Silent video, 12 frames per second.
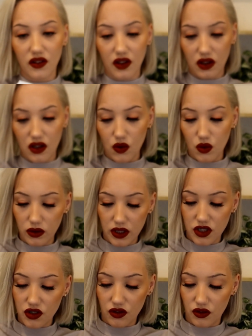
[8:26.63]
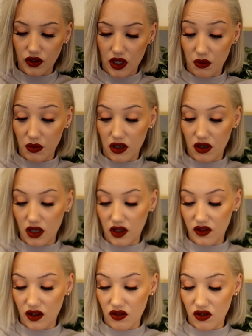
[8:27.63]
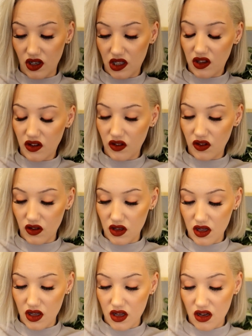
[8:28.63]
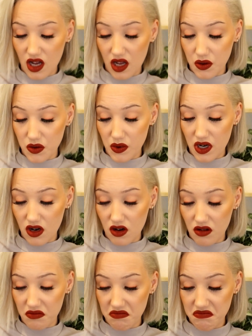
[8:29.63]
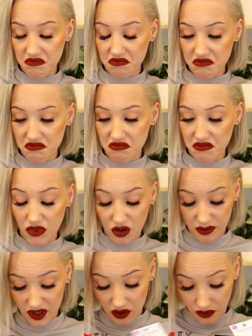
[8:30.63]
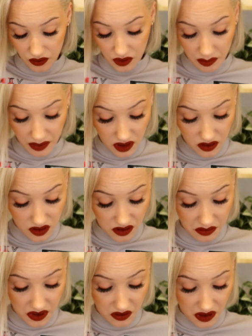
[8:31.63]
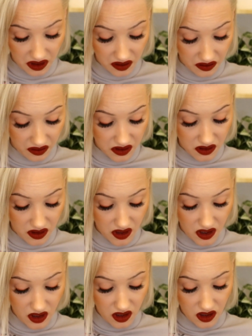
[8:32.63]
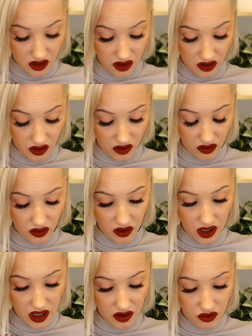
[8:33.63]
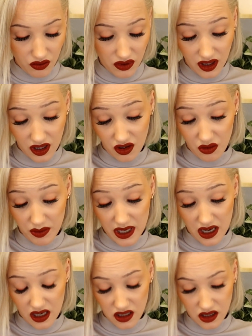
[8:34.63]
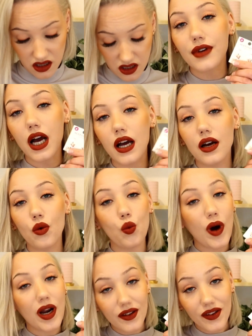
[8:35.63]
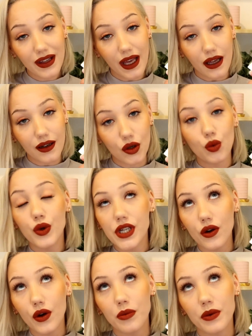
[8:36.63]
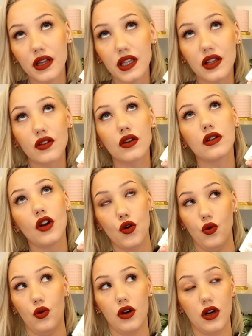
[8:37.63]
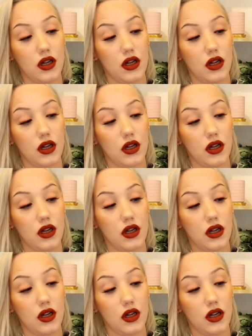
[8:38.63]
it's like the only jewellery I wear is earrings. I would wear probably all three pairs, to be honest, so that is really not bad. Once again, would I go out and buy these? No.